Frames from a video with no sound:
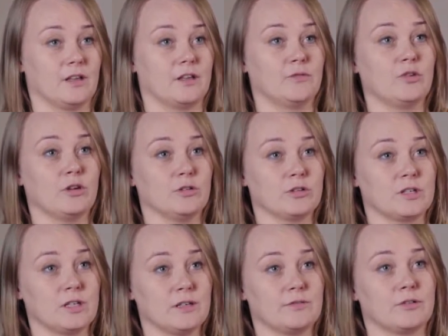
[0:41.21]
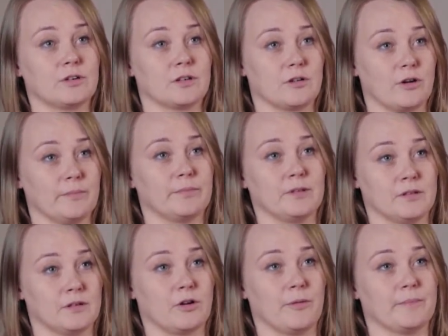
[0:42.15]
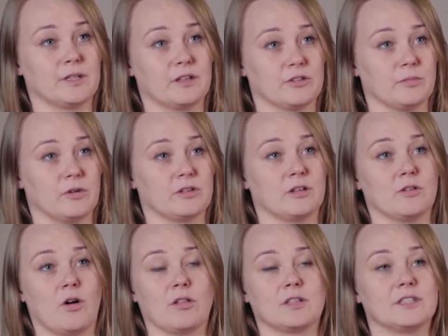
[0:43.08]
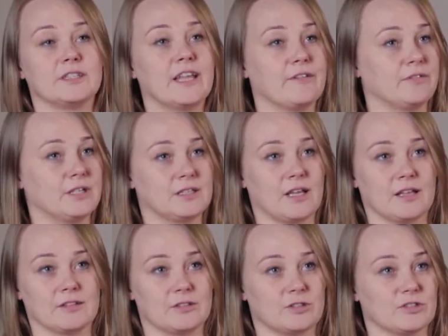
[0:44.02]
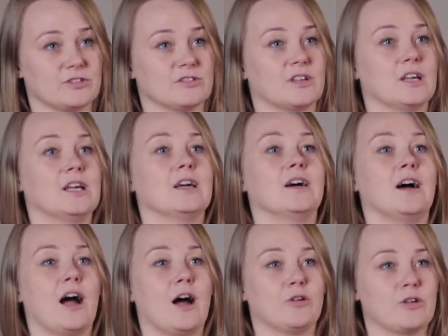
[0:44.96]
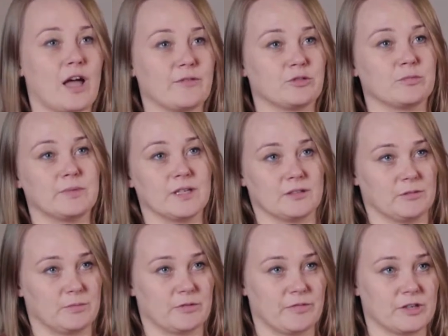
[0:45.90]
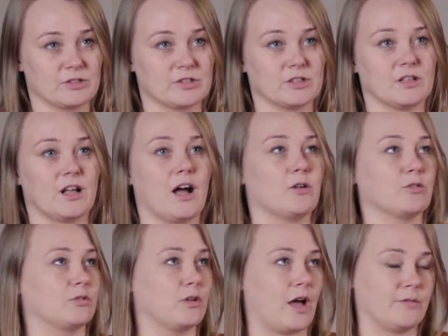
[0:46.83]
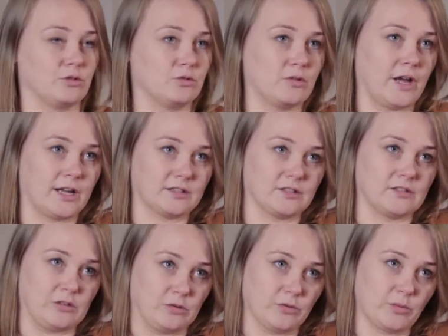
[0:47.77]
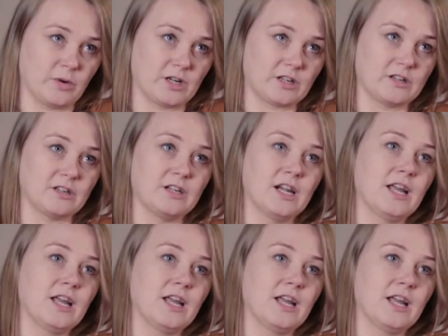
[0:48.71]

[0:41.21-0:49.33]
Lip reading: If you're looking for in the competence model all the definite answers, how you have to be as a professional, how you have to act as a youth worker,